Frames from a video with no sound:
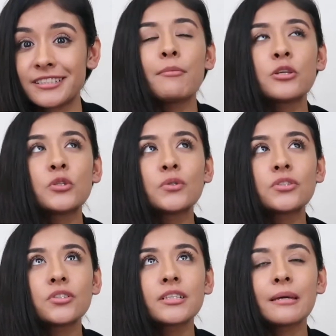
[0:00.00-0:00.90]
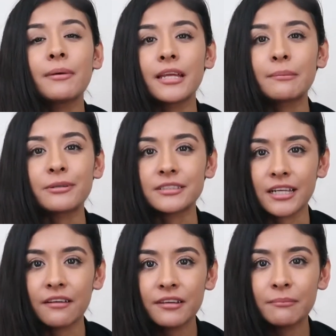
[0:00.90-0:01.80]
I mean, you do still keep
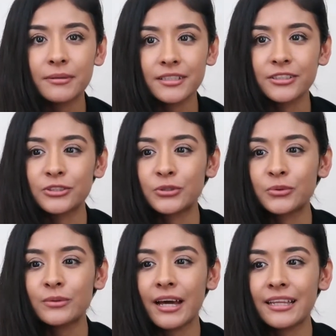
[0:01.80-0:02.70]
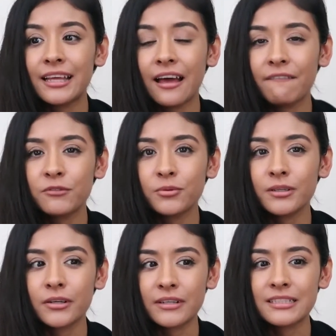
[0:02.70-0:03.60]
80% of it, but you do kind of have to
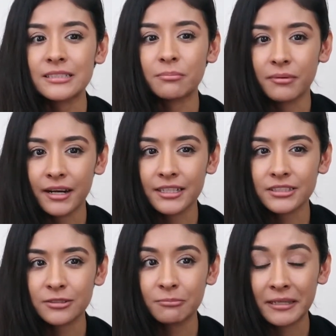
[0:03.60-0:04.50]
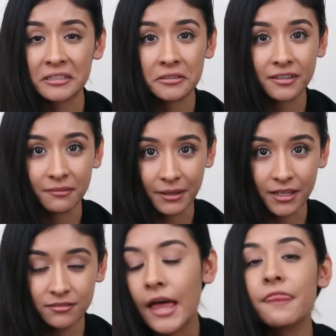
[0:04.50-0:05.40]
increase the price to make a good
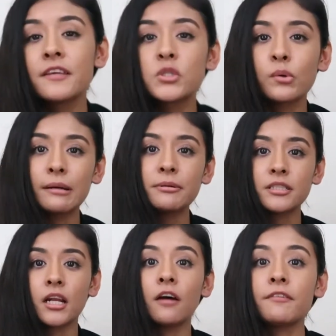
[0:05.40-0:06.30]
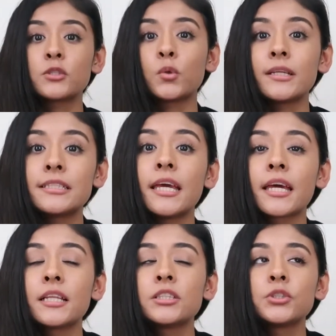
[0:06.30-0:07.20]
amount. And this 20% off is only
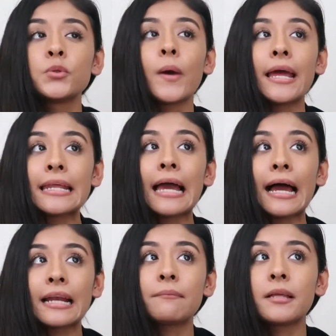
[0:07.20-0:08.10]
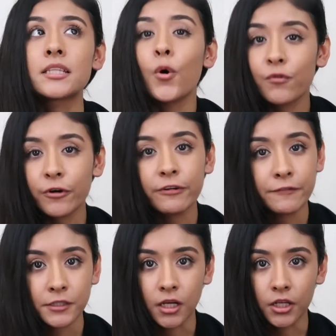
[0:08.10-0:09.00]
taken to any item that's over
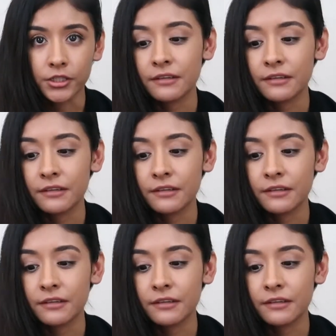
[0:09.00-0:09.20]
$15.